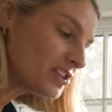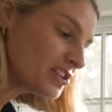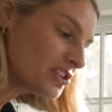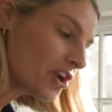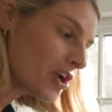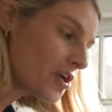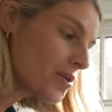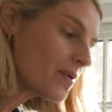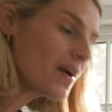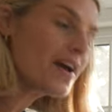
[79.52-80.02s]
to
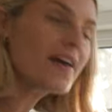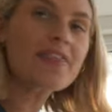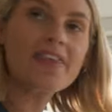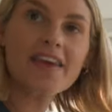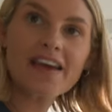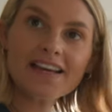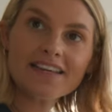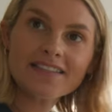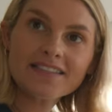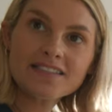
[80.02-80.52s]
show her
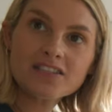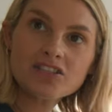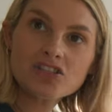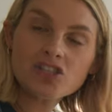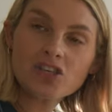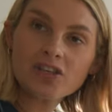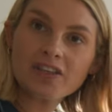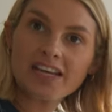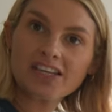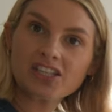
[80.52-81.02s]
this
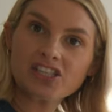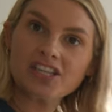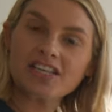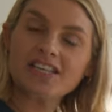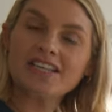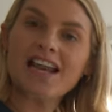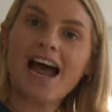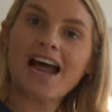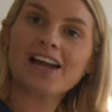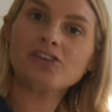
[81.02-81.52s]
so that she
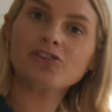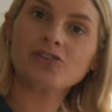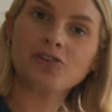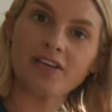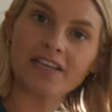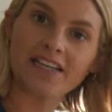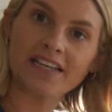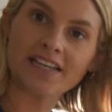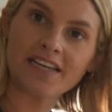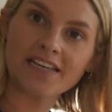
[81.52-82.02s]

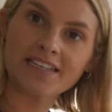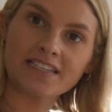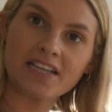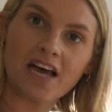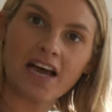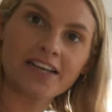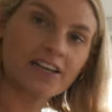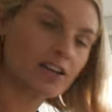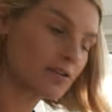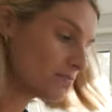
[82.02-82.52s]
naturally is
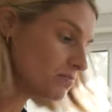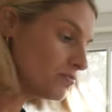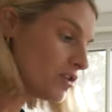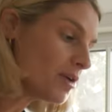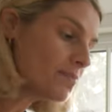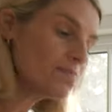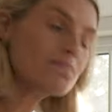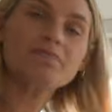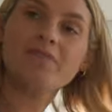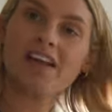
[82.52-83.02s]
like,
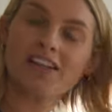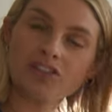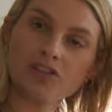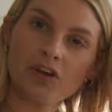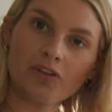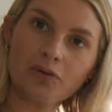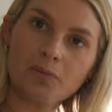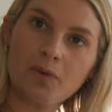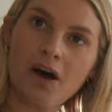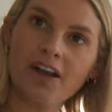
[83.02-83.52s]
nope, that's
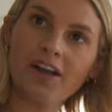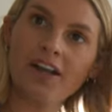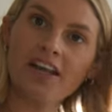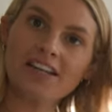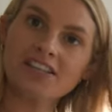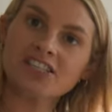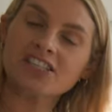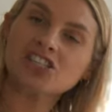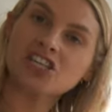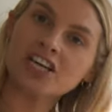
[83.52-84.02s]
not the one,
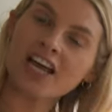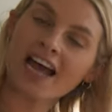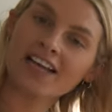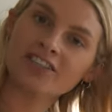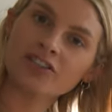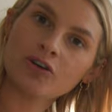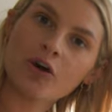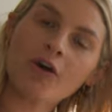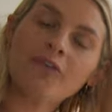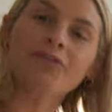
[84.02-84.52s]
and she
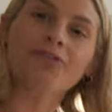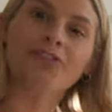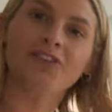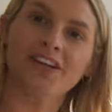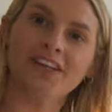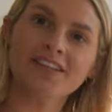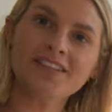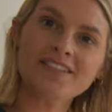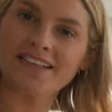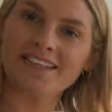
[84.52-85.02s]
has
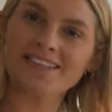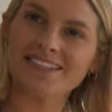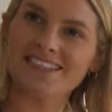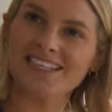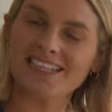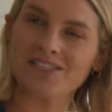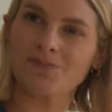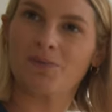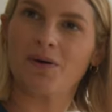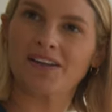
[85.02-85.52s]
confidence
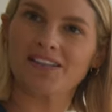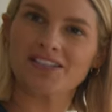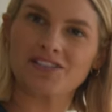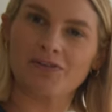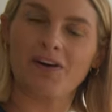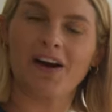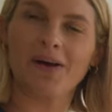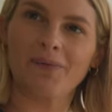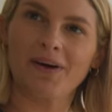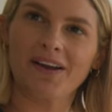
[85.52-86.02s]
this one is
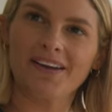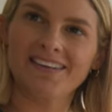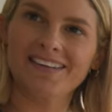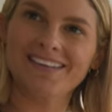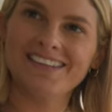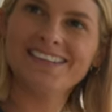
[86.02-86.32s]
the right one.